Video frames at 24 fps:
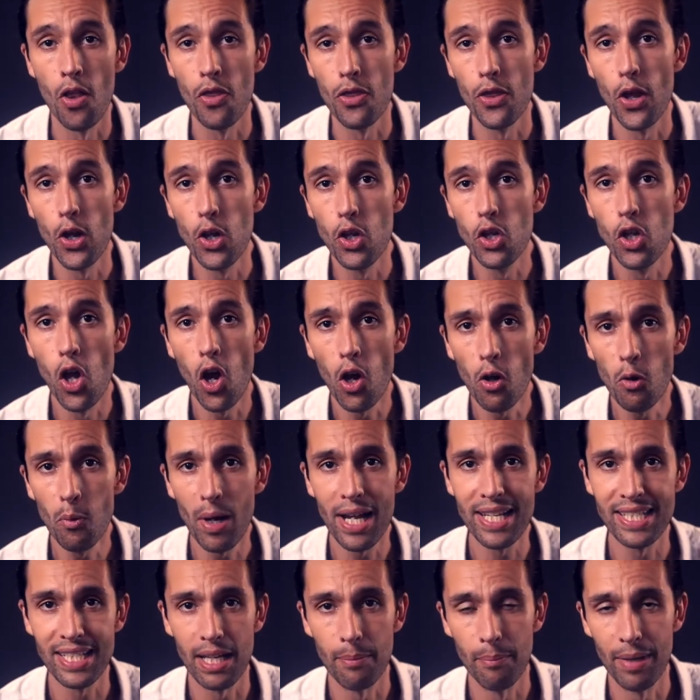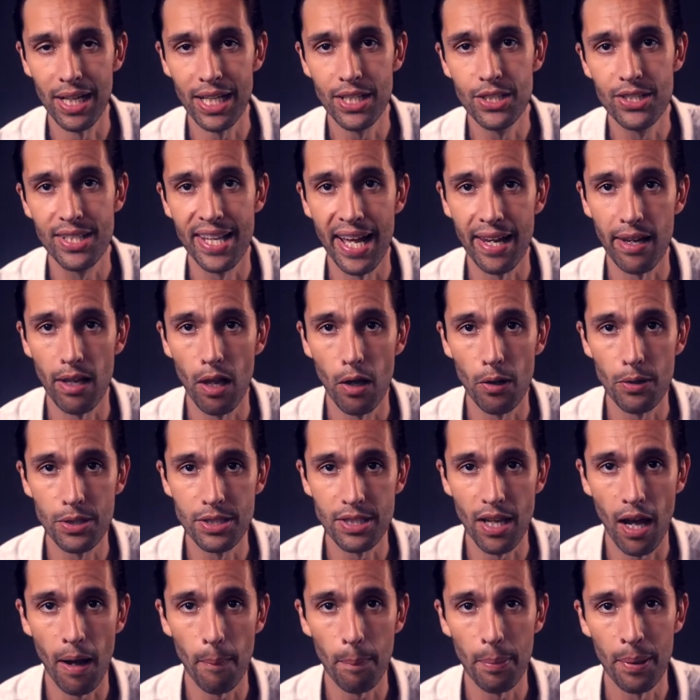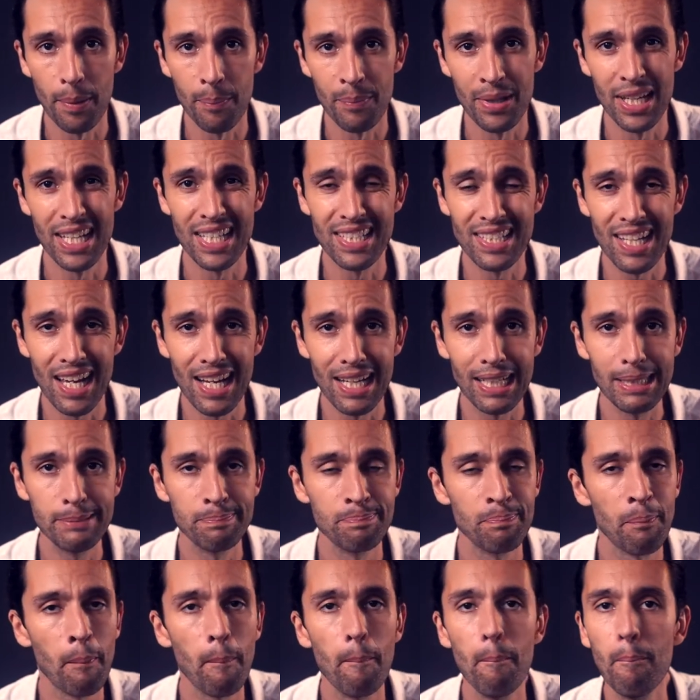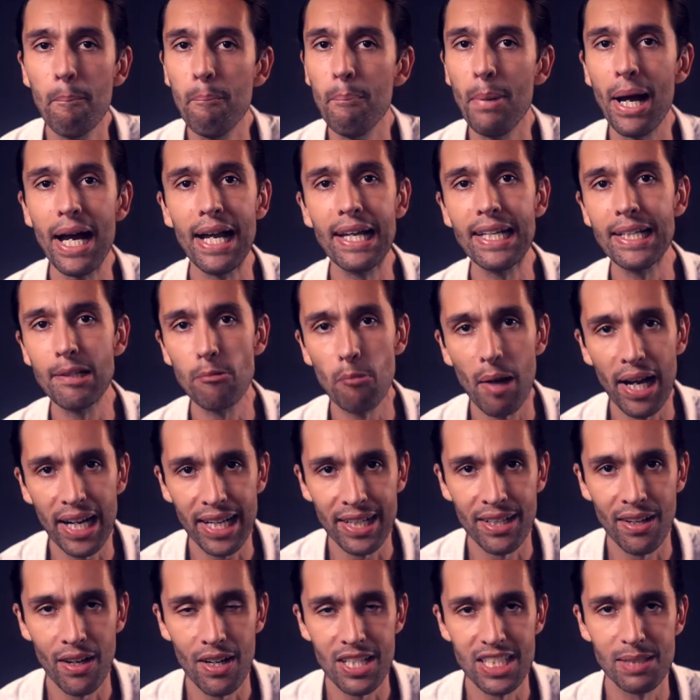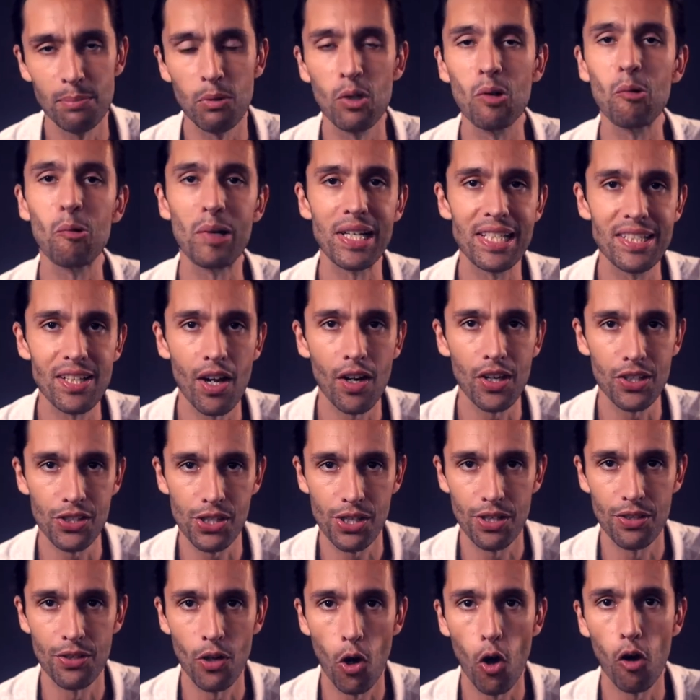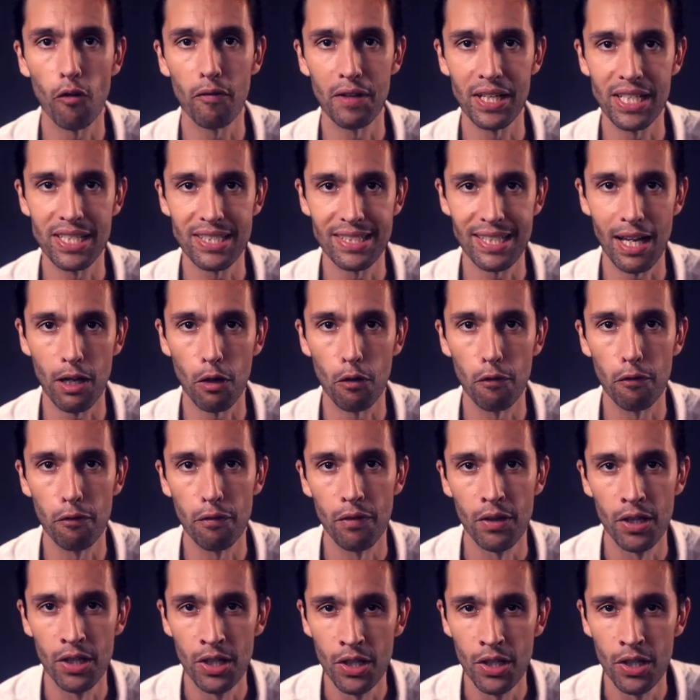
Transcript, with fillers: The low-res image that loads up is a barely recognizable reduction of itself.